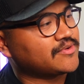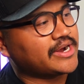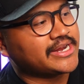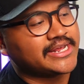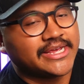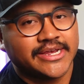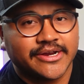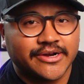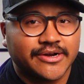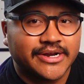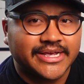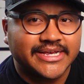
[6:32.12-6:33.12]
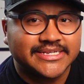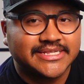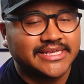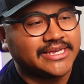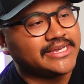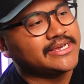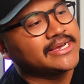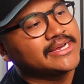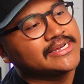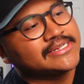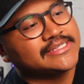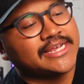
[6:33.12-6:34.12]
right here is the
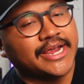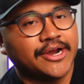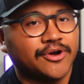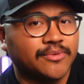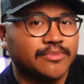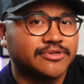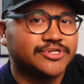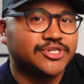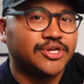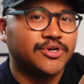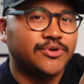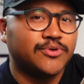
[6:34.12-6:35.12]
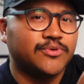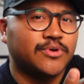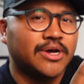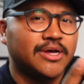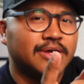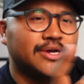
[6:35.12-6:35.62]
Terrible 2